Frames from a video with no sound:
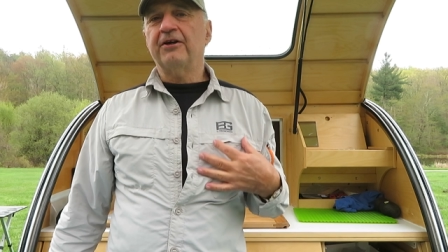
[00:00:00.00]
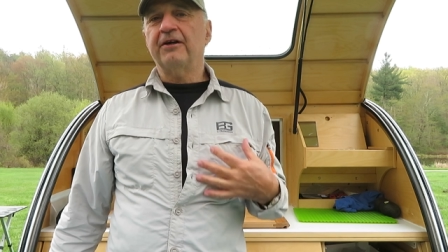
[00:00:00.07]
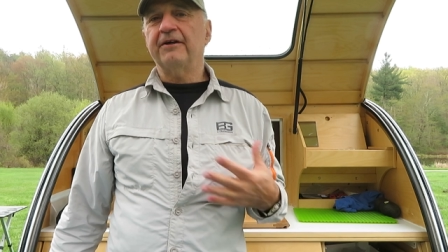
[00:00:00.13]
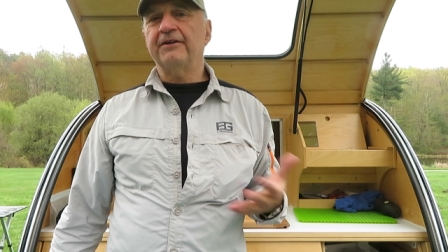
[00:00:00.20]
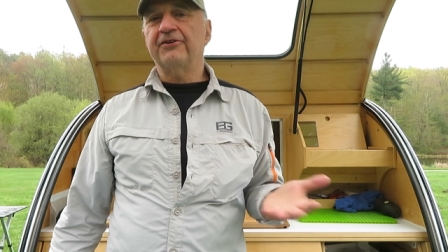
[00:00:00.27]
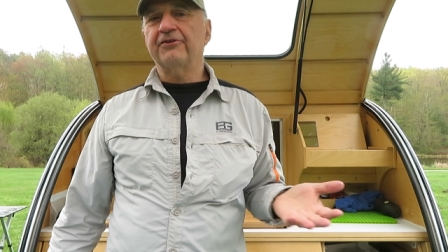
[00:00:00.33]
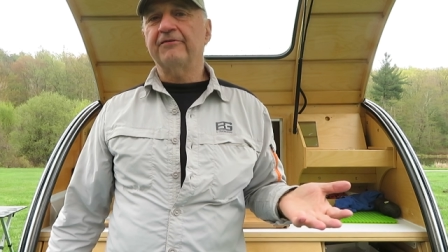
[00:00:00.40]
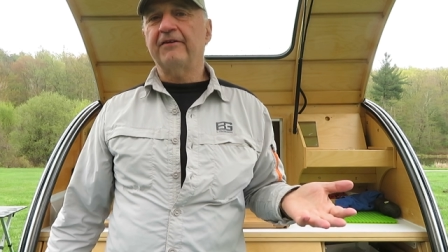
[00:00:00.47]

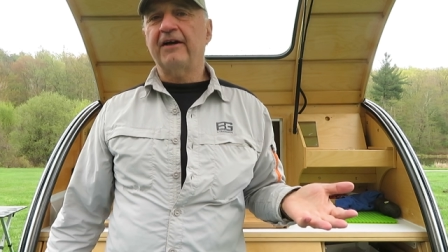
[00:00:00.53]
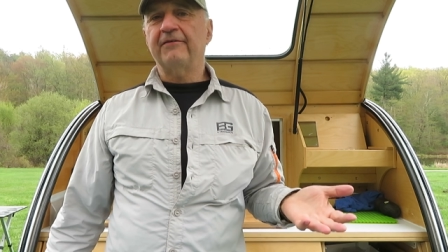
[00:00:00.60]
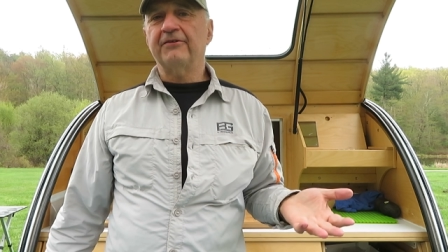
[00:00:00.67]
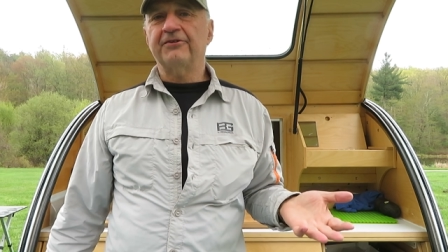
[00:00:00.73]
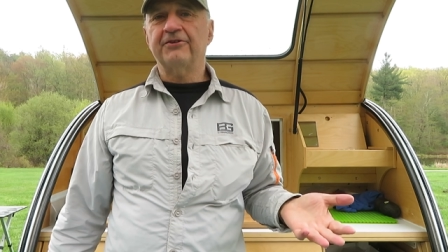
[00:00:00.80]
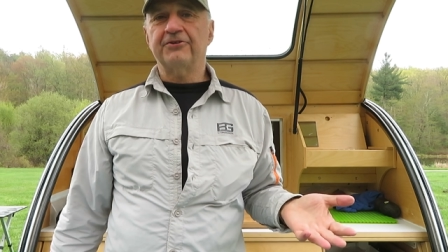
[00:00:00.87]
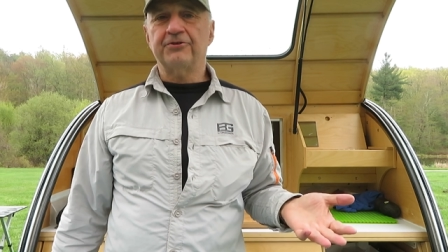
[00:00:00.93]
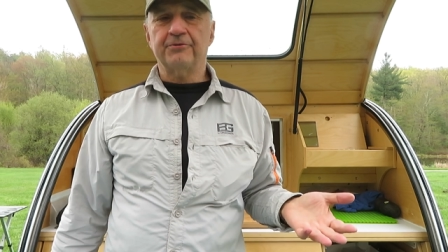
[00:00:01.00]
are in
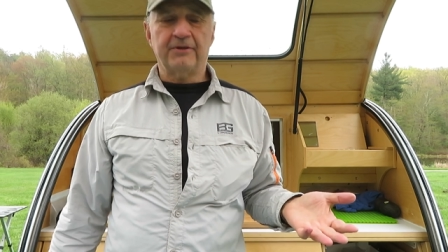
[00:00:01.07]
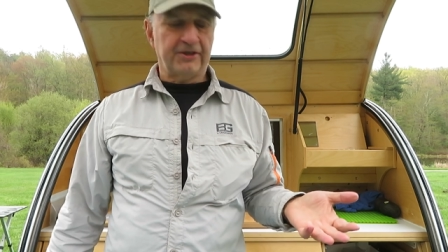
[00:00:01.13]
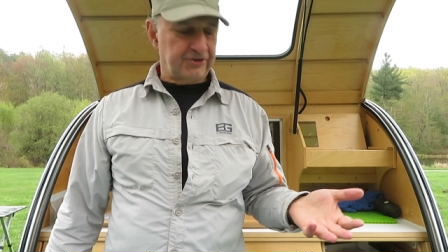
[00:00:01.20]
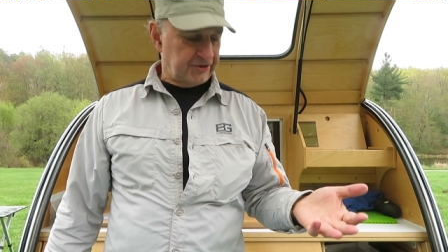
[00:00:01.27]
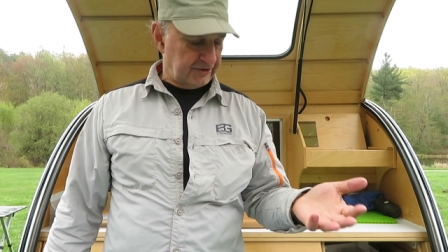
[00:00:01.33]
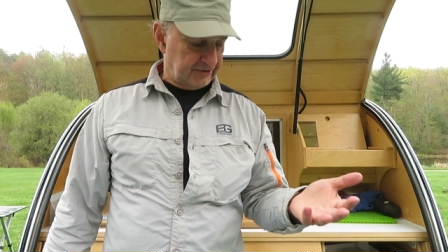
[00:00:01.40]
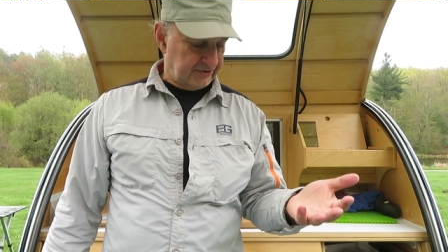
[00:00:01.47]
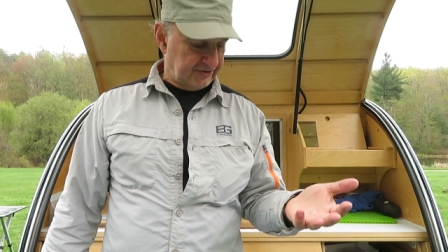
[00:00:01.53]
survival
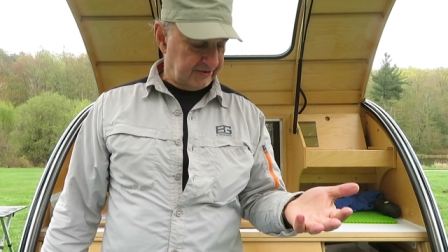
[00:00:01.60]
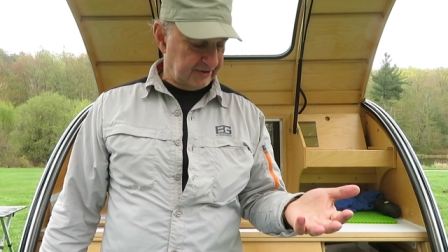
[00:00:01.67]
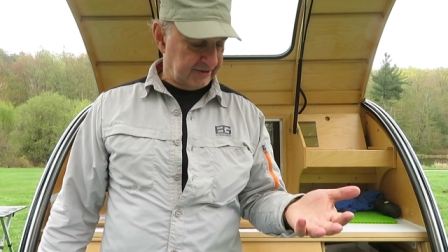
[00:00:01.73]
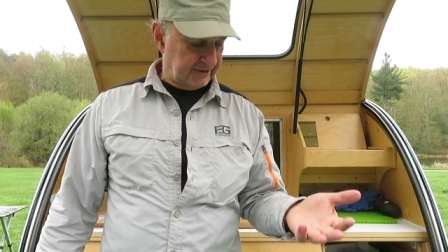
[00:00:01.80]
situations.